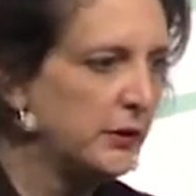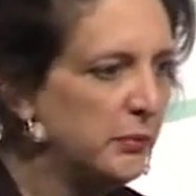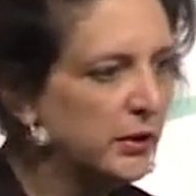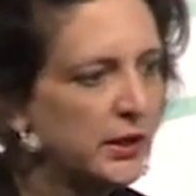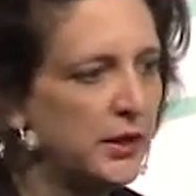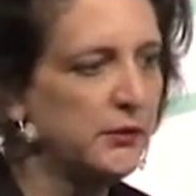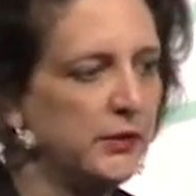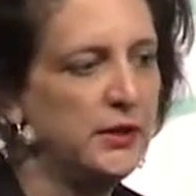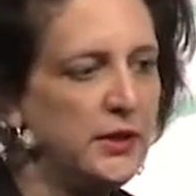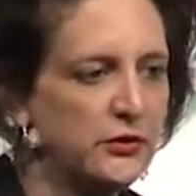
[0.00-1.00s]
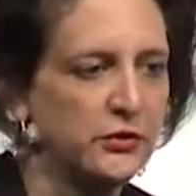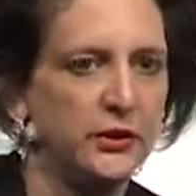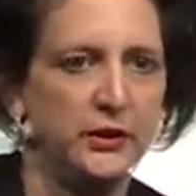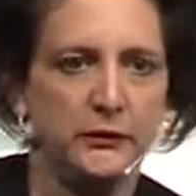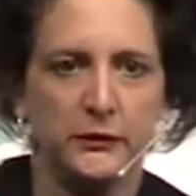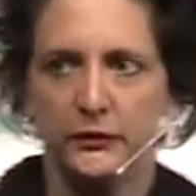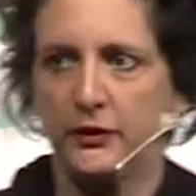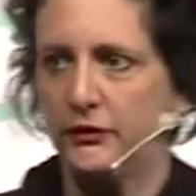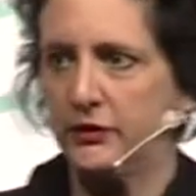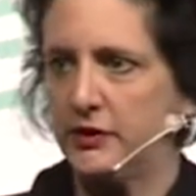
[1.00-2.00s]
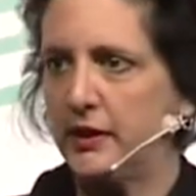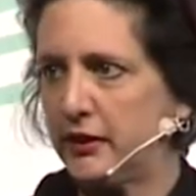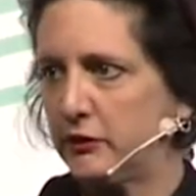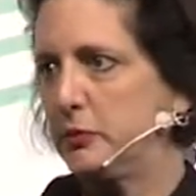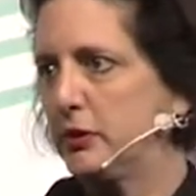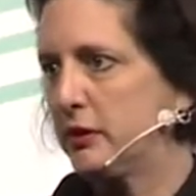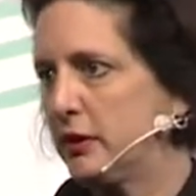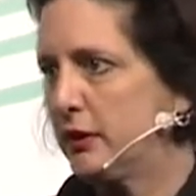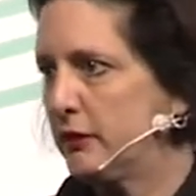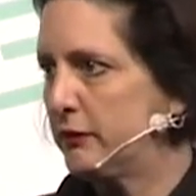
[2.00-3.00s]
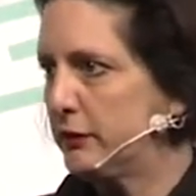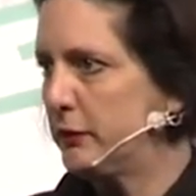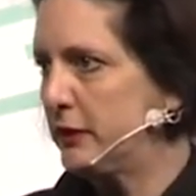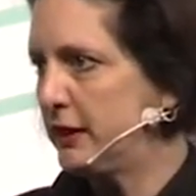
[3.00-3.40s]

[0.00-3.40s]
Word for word: the book I wrote initially was as a textbook for